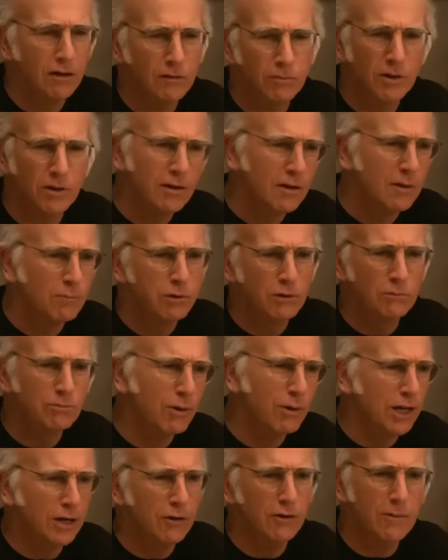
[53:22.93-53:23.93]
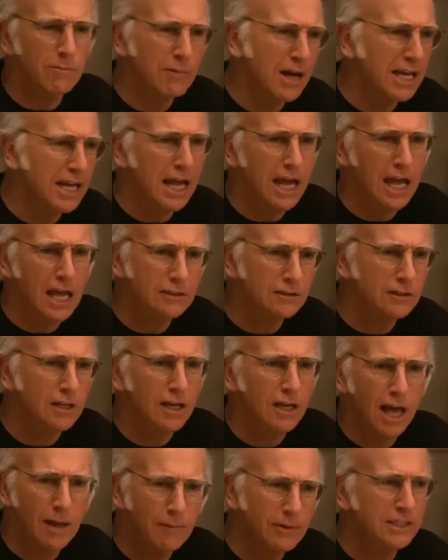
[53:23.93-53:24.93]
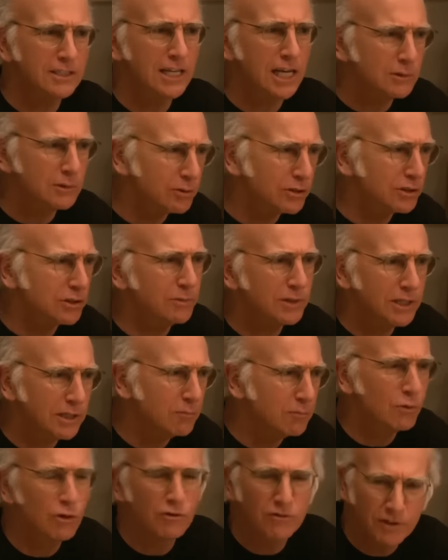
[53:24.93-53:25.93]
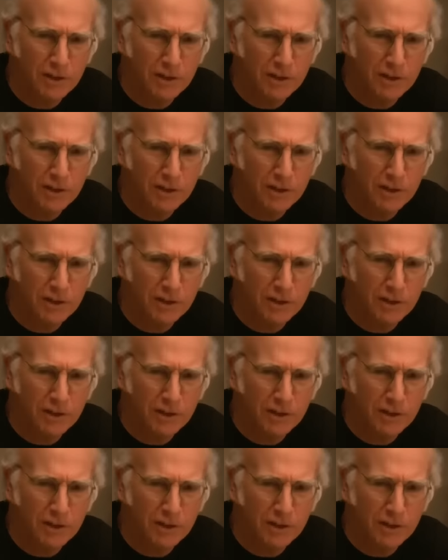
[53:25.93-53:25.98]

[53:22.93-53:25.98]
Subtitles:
Put butter up my ass. I mean, is that supposed to be a